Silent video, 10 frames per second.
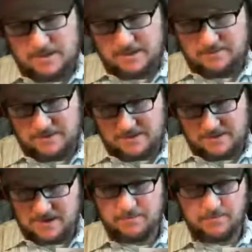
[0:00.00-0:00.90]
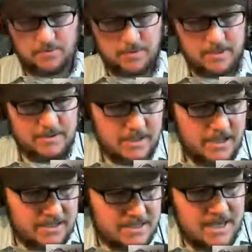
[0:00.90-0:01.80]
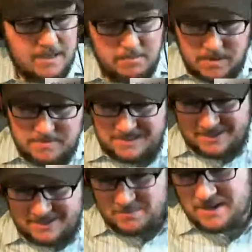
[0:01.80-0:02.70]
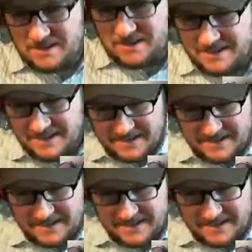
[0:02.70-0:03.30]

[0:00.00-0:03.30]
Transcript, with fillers: we talked before, but there was a lot of sad moments as well. You know.